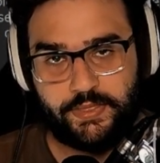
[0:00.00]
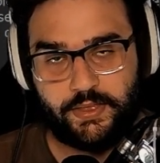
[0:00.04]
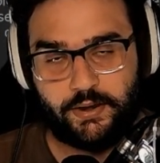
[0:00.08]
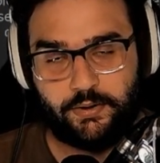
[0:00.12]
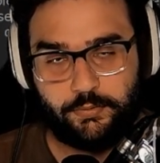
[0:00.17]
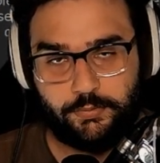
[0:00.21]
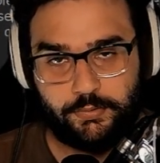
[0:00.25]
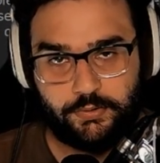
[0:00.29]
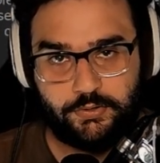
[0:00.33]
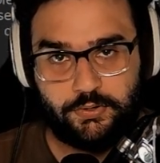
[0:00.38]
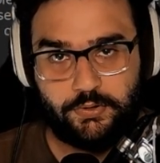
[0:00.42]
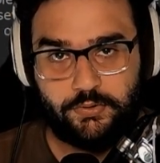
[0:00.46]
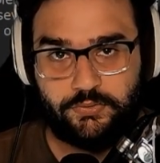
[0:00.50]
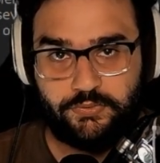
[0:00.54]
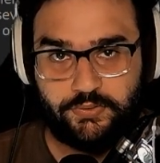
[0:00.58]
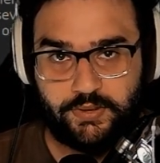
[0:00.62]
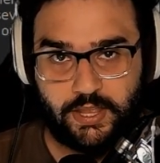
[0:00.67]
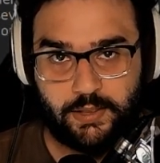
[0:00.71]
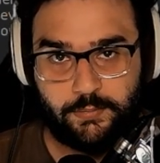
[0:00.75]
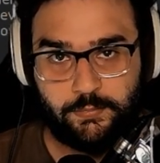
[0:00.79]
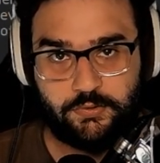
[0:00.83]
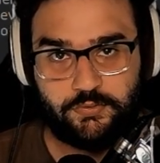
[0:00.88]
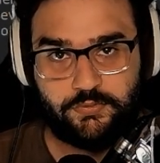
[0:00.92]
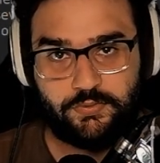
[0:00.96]
that'll reduce
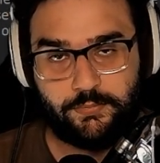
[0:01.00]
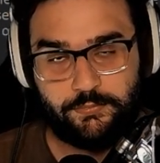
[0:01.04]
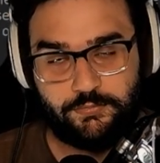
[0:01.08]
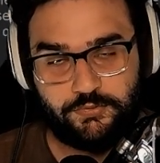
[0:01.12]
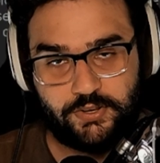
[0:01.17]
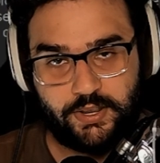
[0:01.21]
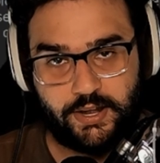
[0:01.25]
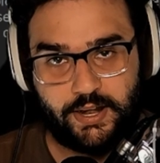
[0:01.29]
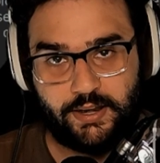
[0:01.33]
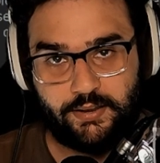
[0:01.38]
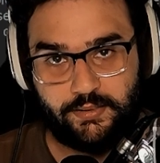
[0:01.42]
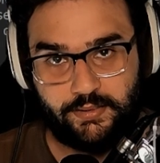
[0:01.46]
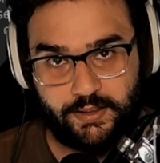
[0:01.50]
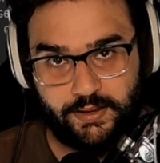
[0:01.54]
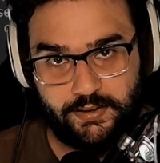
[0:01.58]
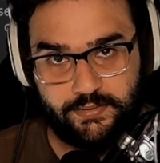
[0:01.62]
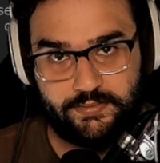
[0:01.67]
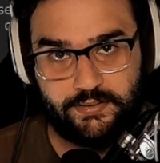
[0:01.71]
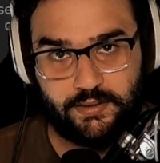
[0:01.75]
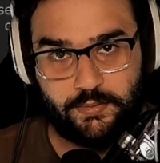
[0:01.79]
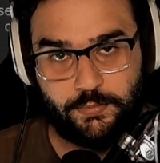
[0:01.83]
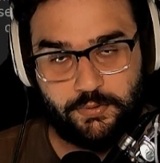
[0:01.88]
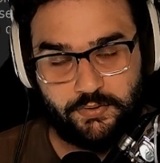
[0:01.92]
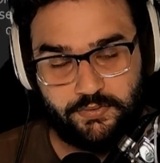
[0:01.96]
damage from Jedi
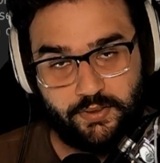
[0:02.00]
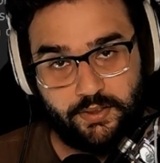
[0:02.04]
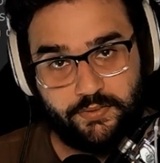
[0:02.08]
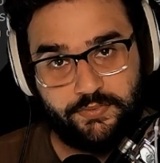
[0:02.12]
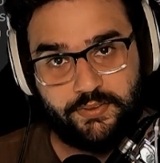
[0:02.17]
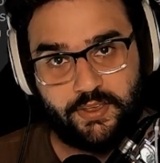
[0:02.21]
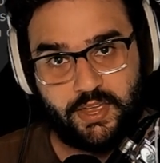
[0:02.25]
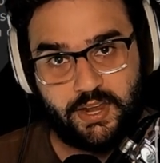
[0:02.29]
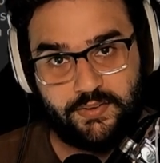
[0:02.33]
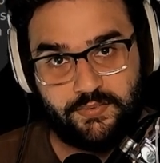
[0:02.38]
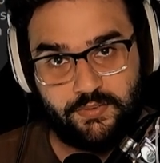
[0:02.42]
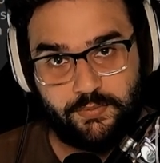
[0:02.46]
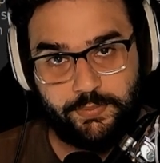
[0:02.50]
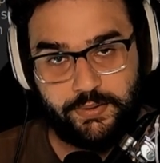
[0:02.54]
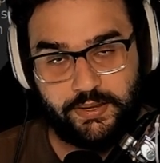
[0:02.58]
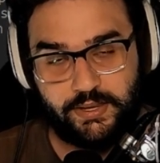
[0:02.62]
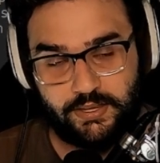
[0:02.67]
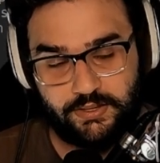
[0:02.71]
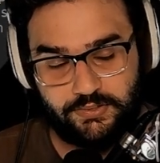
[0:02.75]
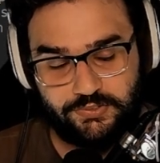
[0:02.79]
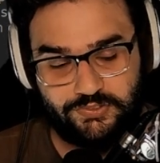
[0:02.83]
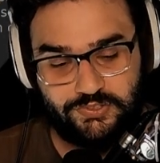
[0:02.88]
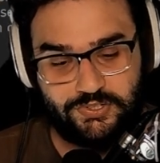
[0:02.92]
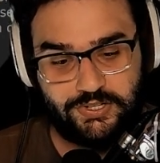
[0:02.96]
lightsabers outside of a
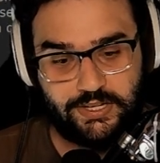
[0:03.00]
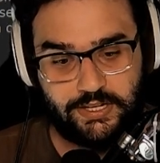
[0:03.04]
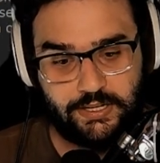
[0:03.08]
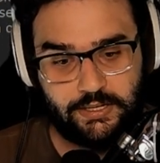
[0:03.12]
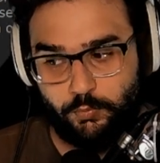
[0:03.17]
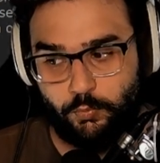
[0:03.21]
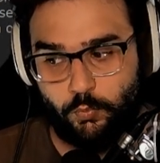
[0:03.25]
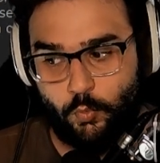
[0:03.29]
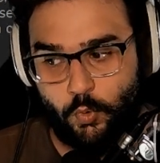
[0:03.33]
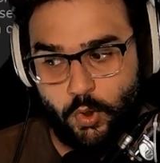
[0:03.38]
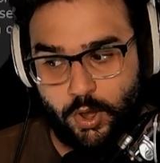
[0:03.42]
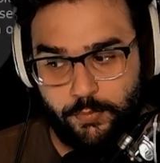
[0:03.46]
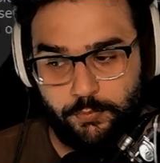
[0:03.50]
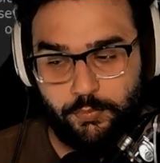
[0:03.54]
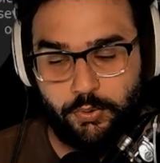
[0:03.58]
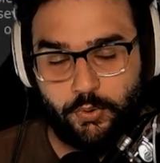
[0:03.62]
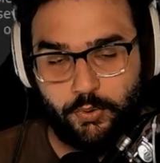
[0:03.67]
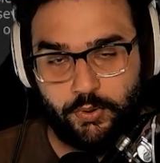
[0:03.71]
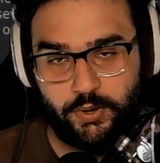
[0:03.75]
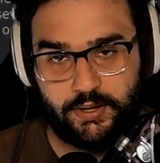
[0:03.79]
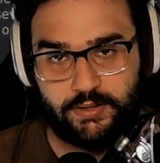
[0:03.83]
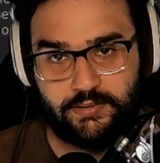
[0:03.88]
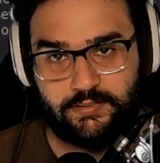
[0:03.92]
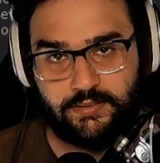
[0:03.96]
PSG. 1
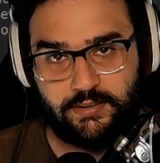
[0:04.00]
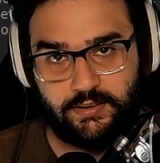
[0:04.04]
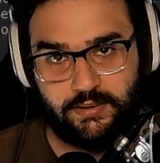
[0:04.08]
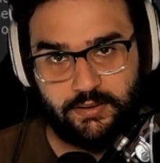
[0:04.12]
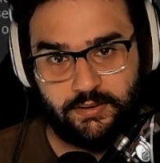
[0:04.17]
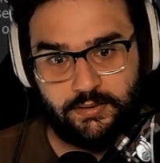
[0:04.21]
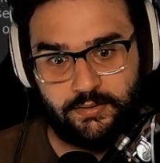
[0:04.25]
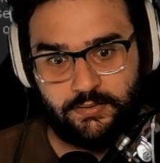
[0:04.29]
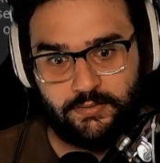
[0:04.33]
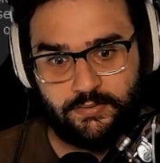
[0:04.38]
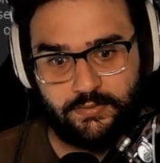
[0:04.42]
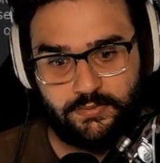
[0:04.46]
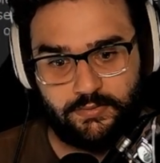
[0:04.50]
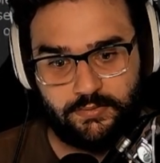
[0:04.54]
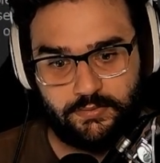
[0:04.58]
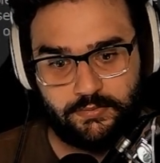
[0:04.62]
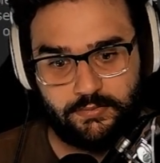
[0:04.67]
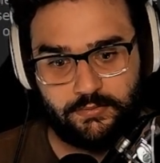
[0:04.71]
point is